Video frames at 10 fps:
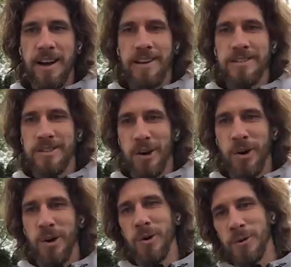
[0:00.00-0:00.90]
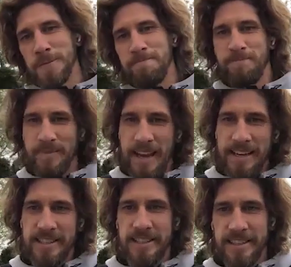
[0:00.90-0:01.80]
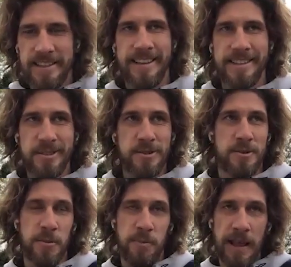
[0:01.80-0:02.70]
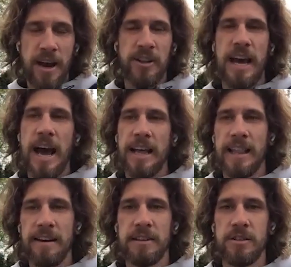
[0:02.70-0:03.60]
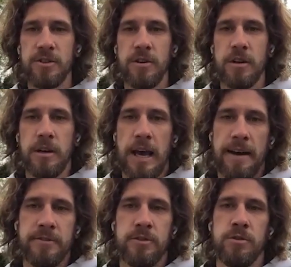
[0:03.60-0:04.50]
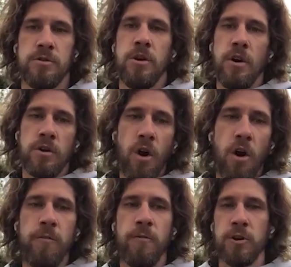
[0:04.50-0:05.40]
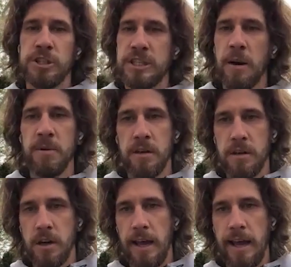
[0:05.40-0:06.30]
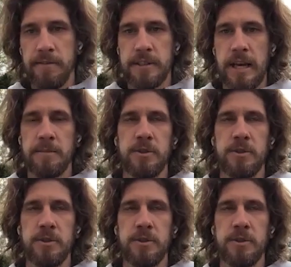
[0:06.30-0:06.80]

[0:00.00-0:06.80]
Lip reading: so actually like to play on a high level, you have to go for summer every time.